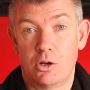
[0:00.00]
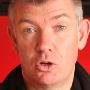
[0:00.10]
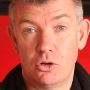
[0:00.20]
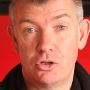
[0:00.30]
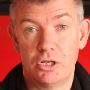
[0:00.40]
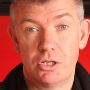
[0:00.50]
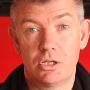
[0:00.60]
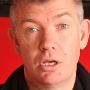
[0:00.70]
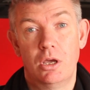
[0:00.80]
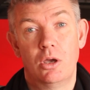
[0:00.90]

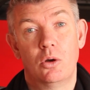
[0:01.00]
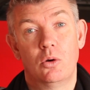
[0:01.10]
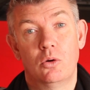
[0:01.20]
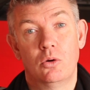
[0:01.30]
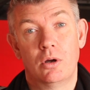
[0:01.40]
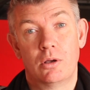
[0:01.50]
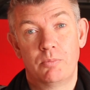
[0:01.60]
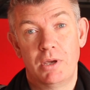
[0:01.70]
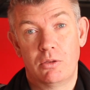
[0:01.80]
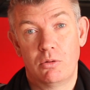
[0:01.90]
unconscious or
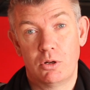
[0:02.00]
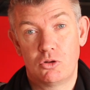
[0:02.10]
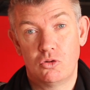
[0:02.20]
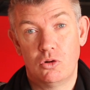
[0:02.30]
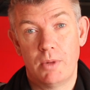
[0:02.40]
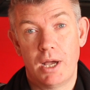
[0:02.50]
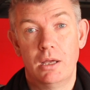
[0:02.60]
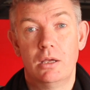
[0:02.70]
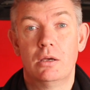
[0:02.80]
been through a trauma,